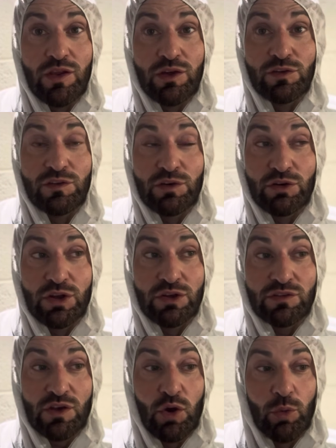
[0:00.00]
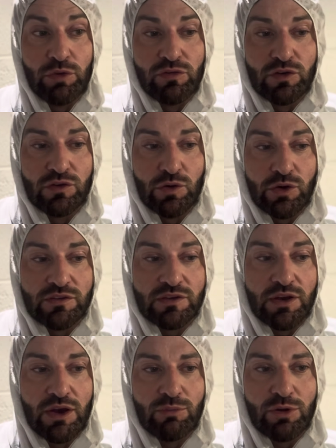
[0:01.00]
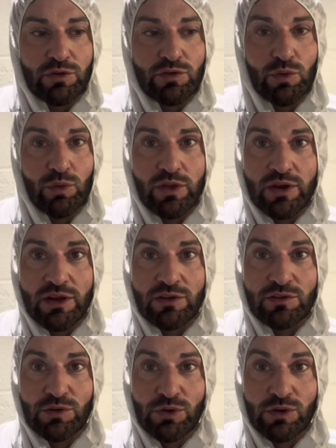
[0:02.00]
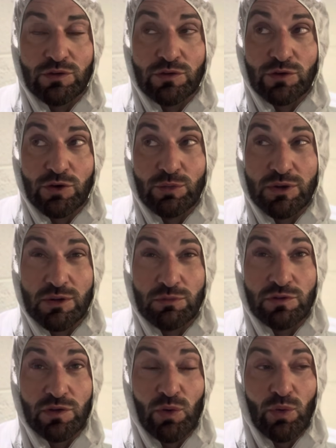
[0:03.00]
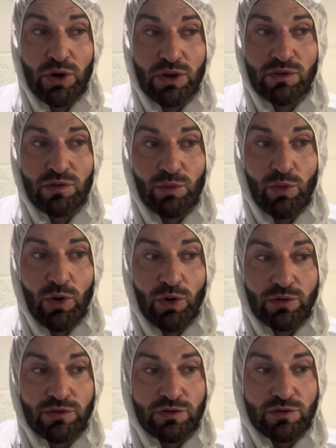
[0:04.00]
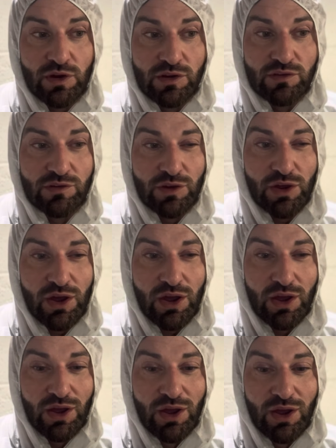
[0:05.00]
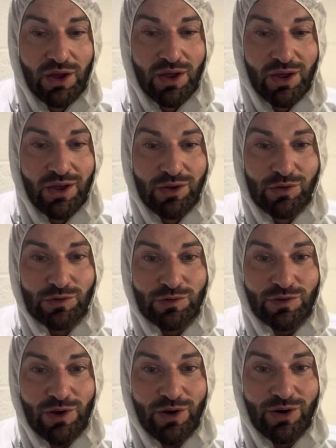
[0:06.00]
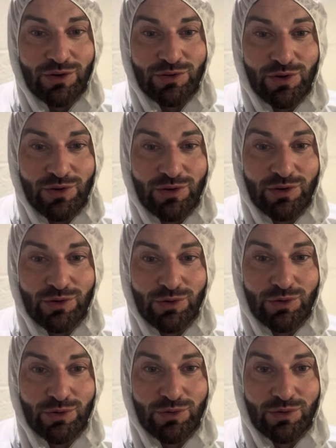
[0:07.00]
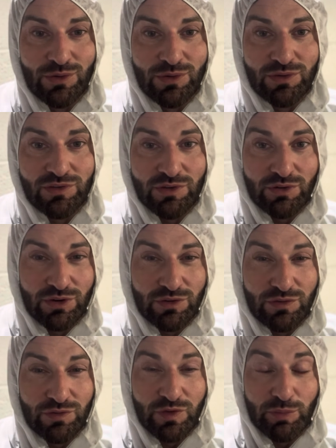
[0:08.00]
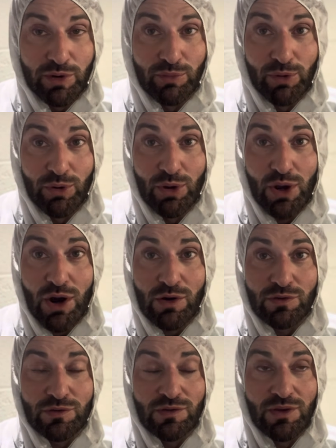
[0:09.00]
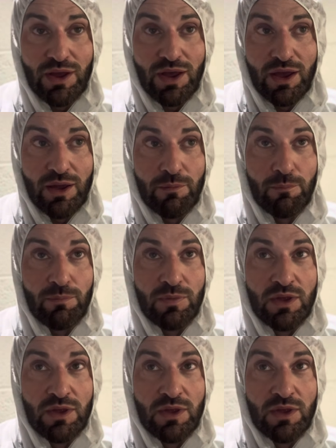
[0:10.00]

this series. I hope you've enjoyed it. I'm not sure what the next series is going to be. I'm still working towards trying to get started on the new series, flipping my own cars, and